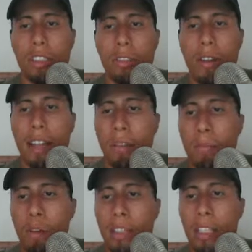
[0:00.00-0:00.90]
do at the
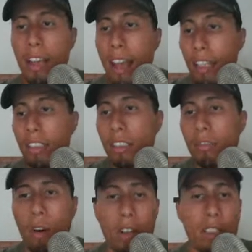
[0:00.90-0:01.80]
moment, as
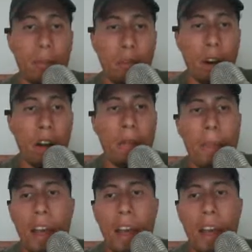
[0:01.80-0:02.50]
far as I'm aware,